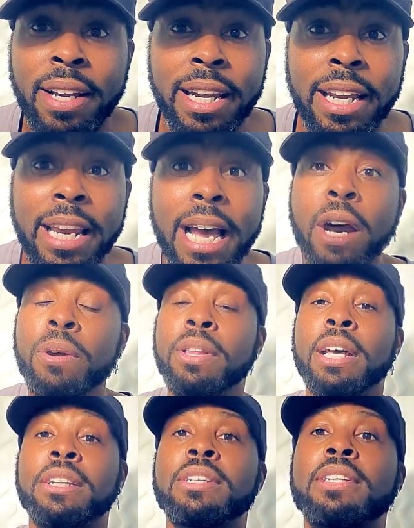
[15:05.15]
Get out
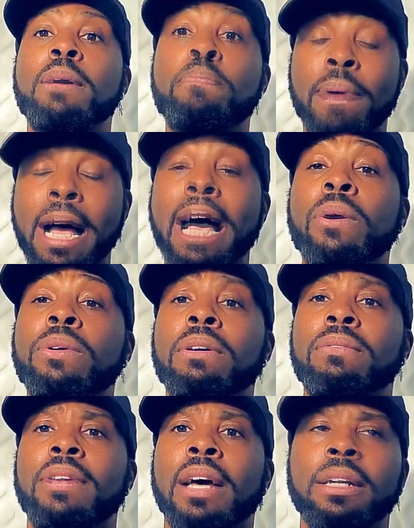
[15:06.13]
of that. Step out
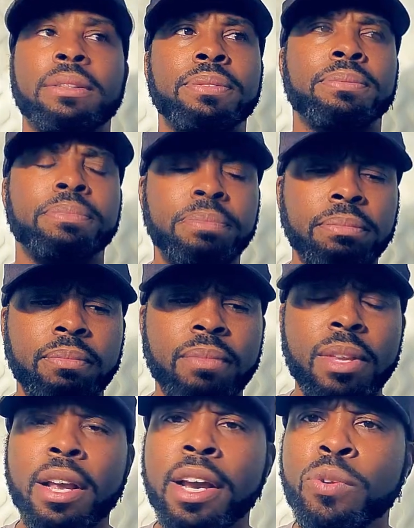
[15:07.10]
of that
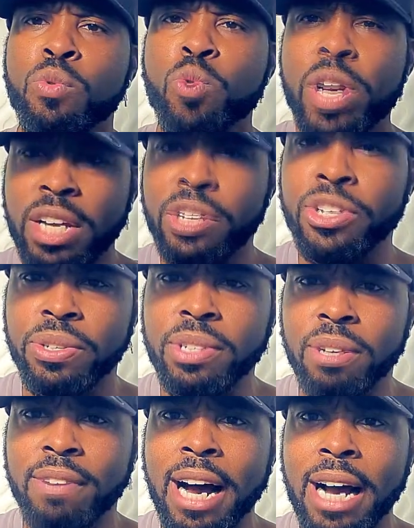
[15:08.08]
and raise
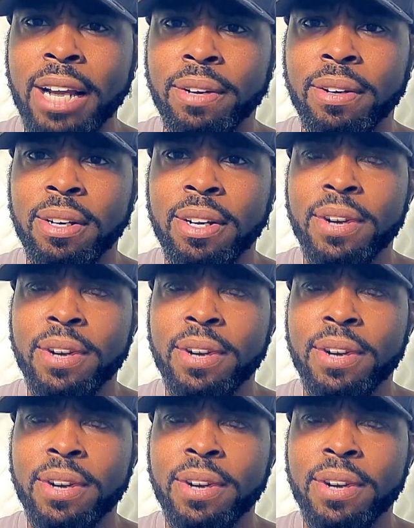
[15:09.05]
yourself higher.